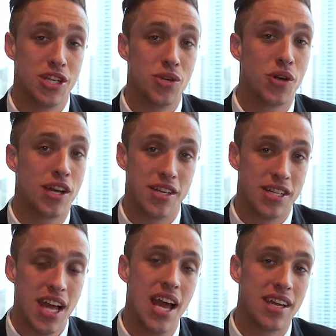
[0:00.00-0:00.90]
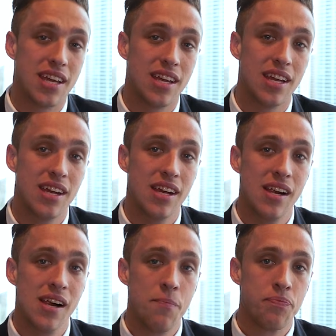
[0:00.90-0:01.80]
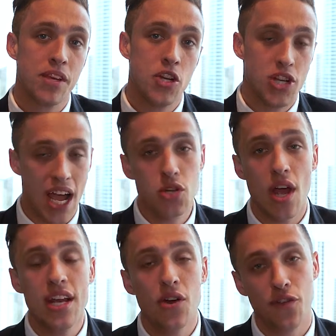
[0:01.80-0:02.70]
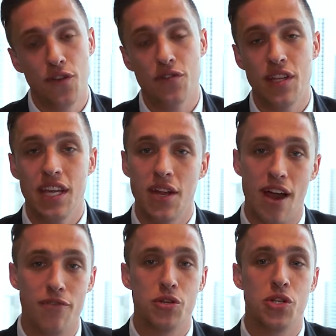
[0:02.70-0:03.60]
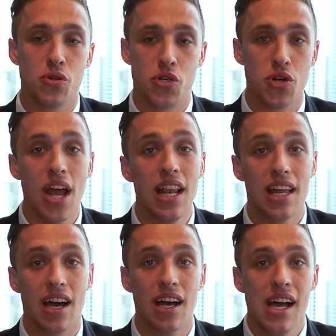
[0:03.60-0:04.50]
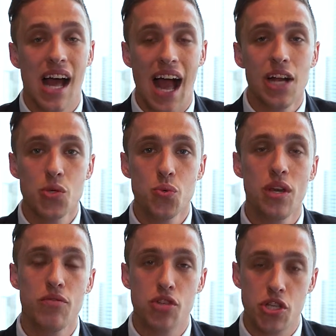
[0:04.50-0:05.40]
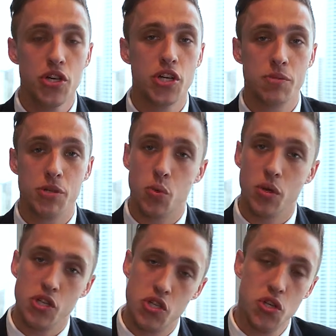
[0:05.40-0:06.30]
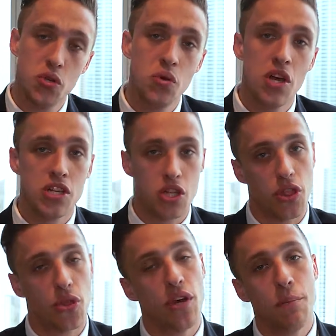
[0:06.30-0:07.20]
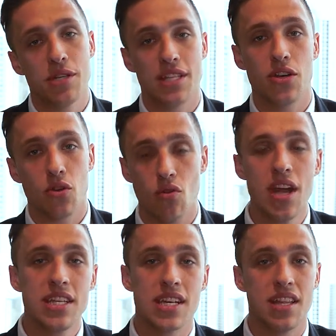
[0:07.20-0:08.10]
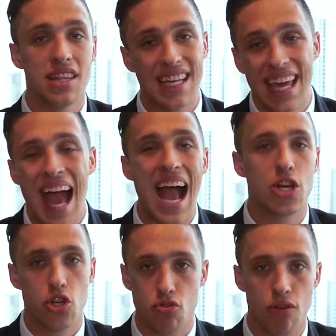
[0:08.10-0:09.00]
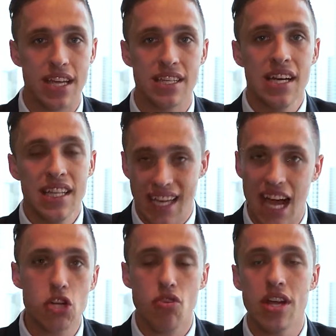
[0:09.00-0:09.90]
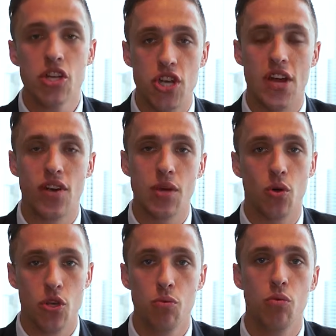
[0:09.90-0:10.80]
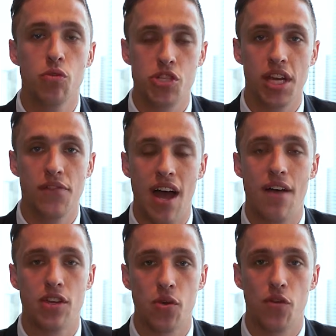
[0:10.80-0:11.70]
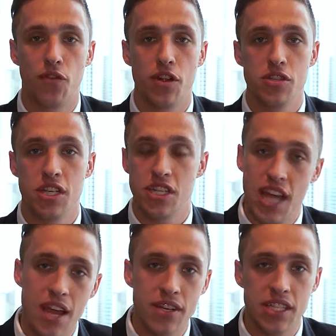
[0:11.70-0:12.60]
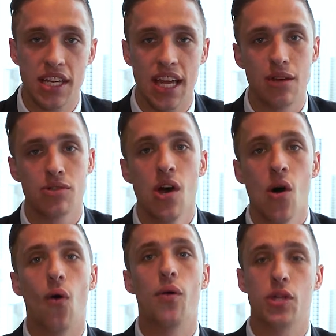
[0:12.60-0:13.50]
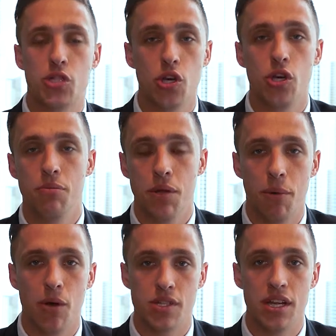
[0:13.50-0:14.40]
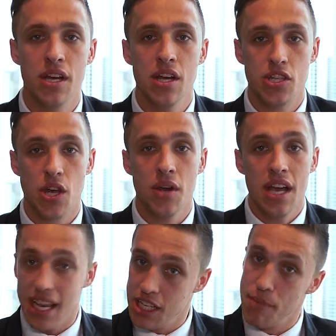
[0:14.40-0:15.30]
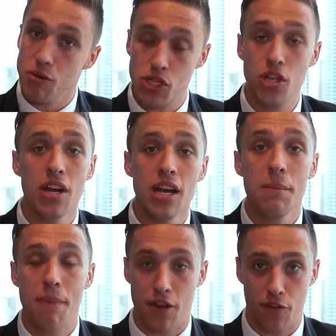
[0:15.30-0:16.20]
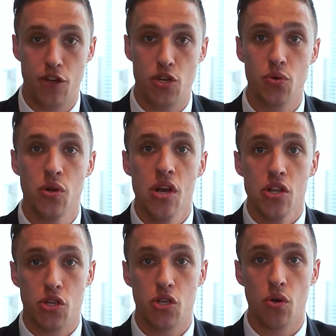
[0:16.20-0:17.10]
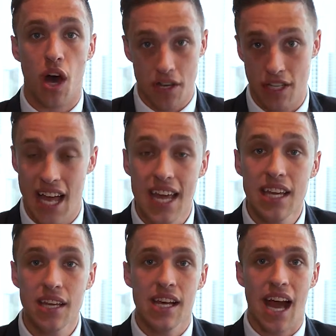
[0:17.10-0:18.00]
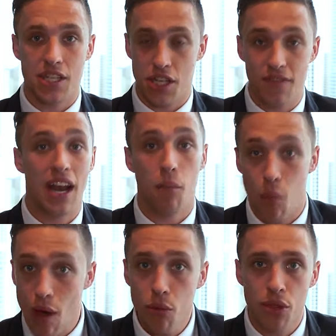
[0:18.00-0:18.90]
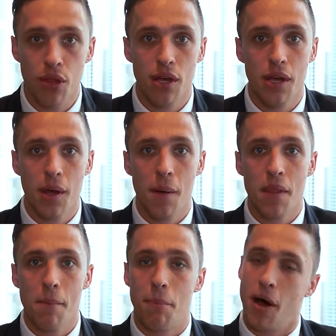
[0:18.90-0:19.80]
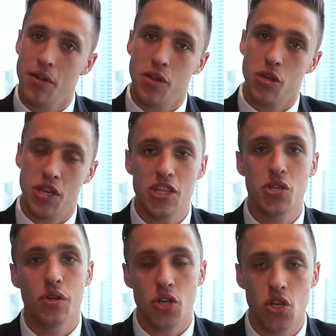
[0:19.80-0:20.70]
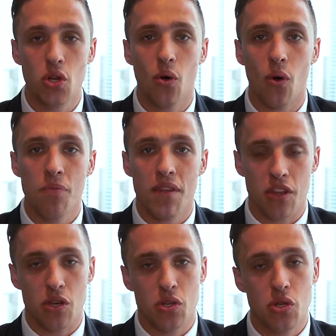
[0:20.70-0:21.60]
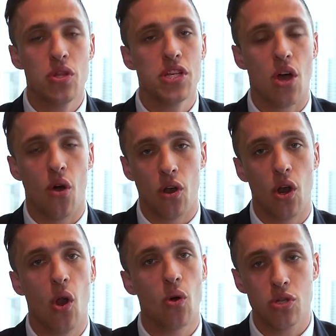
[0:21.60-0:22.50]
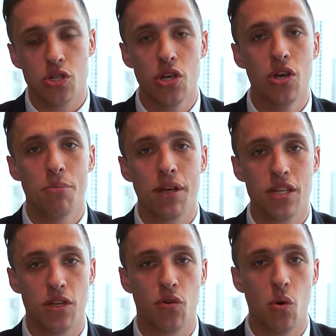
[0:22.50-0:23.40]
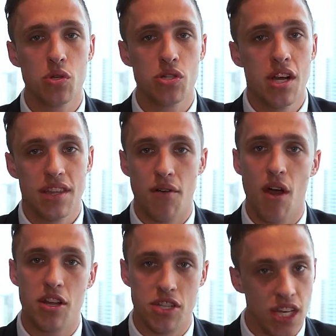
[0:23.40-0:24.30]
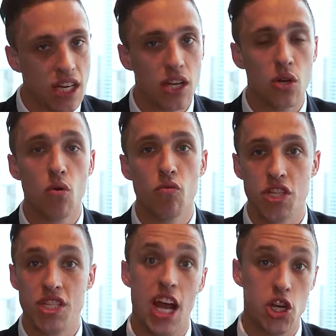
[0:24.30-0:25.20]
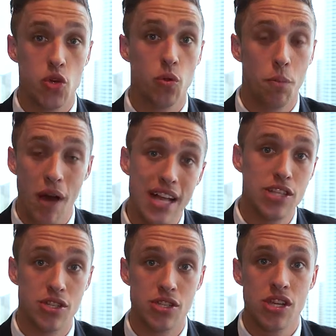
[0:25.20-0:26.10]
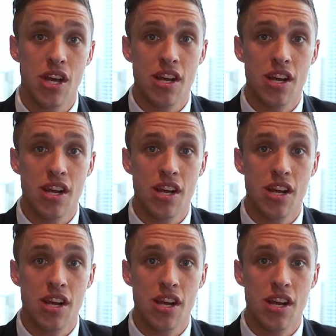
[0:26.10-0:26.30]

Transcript: that you can undertake. Share trading on a 50-year average in Australia actually returns between 2 to 3% greater than the cash rate. The cash rate is generally what you will receive for having your funds in a savings account or in a term deposit. So it is most certainly beneficial to undertake and to develop wealth, but you need to ensure that you do this on a long term, because of course there are cyclical recessional patterns